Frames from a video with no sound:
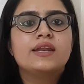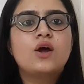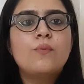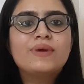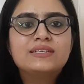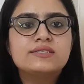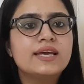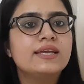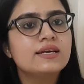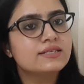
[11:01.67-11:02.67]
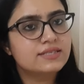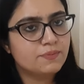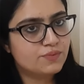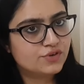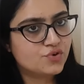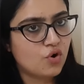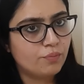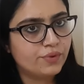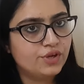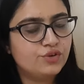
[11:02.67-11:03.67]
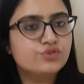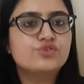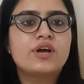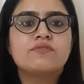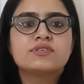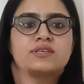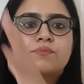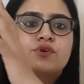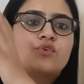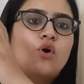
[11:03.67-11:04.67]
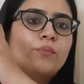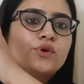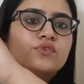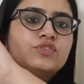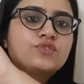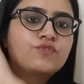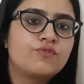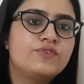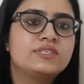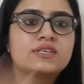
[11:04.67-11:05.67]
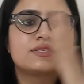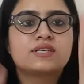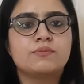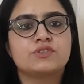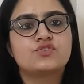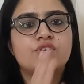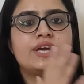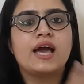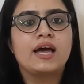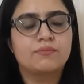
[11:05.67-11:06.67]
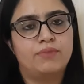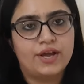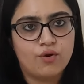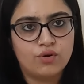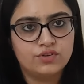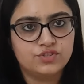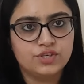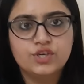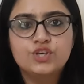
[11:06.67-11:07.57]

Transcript: now maintain a separate copy. You should have a separate copy or register of physics, chemistry, and biology.